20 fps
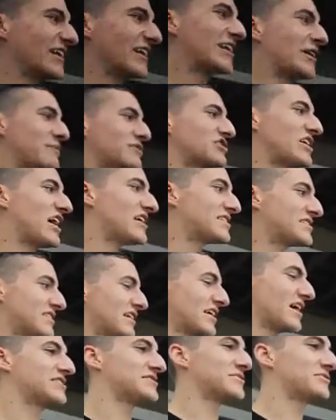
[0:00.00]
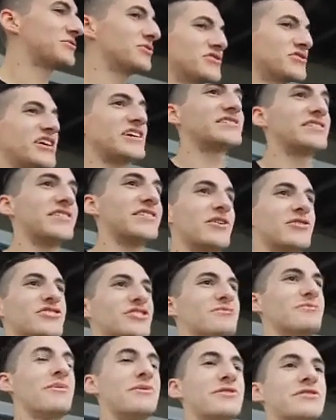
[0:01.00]
gotten a couple shots. I got some cool shots of the
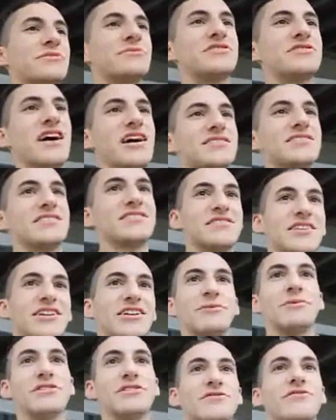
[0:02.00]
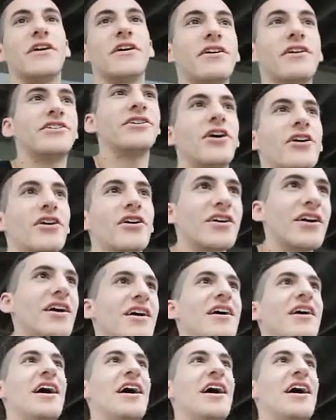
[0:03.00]
ocean, maybe some shots of the city, but it's very dark